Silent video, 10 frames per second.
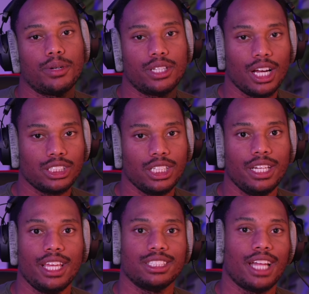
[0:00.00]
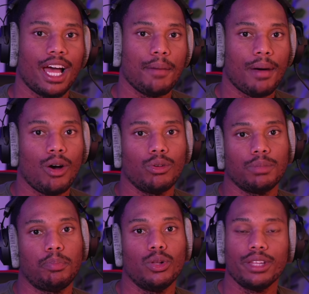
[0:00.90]
Production is not
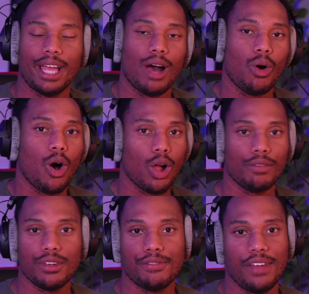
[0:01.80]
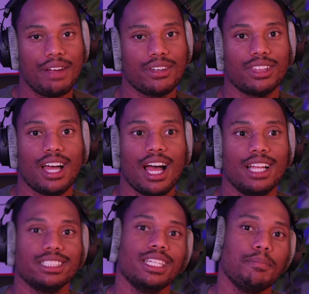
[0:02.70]
about pulling out all of your favorite
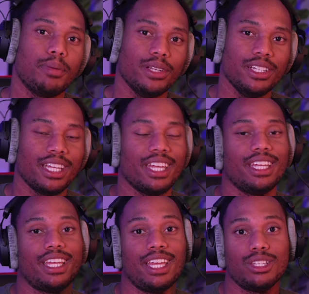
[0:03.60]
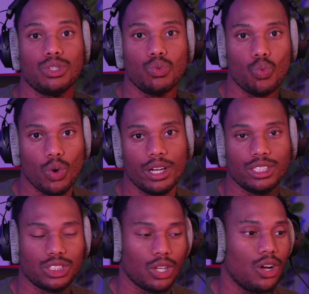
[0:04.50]
lines and putting it into
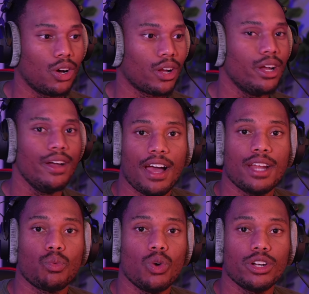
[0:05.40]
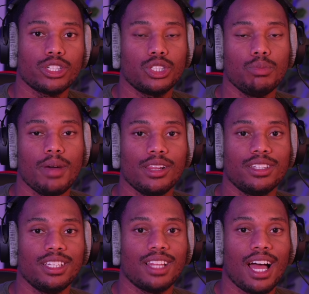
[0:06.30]
one song. Find one or two
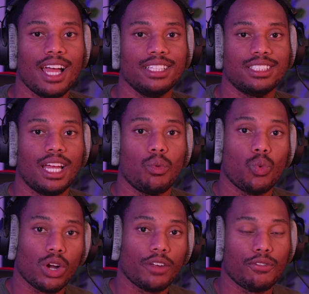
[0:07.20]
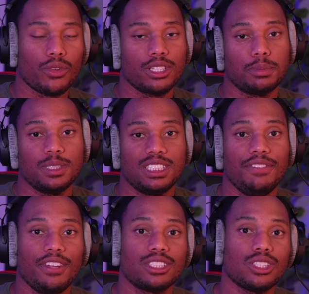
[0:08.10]
melody lines that work for the
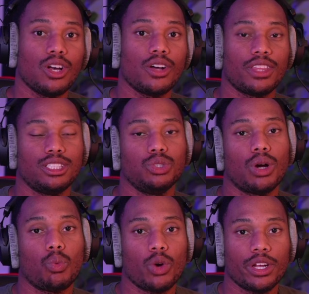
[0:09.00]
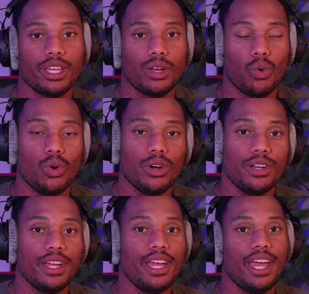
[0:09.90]
specific song that you are working
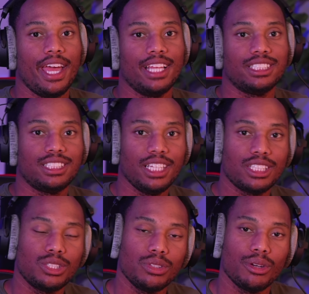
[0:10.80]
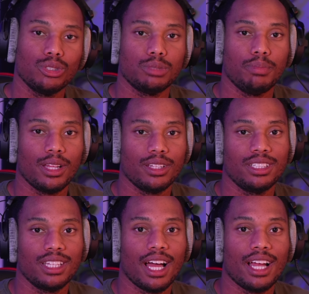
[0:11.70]
on and stick to those
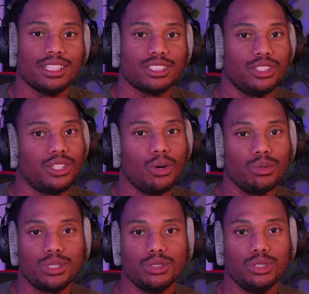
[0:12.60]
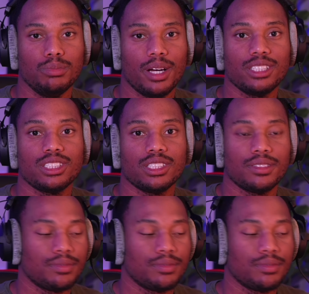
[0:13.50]
melody lines. Don't do too much.